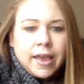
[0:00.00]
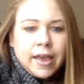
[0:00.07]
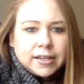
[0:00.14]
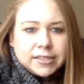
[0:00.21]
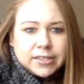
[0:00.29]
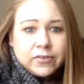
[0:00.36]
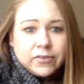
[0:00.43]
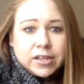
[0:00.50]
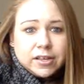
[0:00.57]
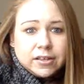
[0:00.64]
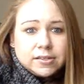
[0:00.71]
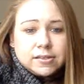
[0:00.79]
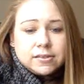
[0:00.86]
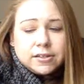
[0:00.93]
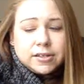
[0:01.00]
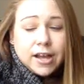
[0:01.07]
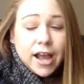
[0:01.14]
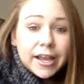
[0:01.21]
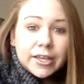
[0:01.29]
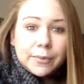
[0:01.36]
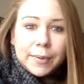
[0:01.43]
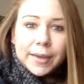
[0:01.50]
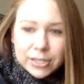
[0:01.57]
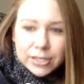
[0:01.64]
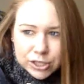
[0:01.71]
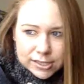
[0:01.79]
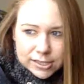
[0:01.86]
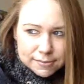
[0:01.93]
activities or
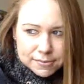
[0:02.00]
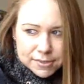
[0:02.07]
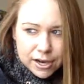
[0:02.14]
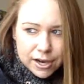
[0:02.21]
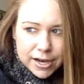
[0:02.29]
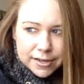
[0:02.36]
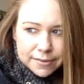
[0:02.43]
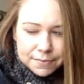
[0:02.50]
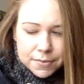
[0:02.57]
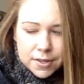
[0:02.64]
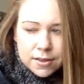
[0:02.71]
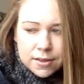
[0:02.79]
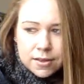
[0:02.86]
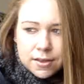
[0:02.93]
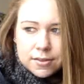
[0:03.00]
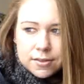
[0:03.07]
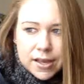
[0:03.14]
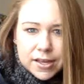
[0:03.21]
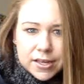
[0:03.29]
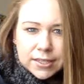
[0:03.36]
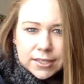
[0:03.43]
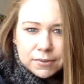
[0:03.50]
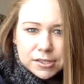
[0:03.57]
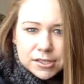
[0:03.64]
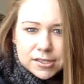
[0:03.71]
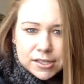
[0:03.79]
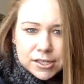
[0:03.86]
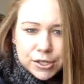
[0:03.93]
occupations, that he
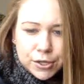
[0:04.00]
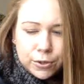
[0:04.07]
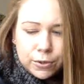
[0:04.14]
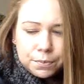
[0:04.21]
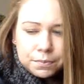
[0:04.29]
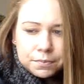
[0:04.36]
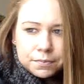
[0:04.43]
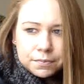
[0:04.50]
wants to do.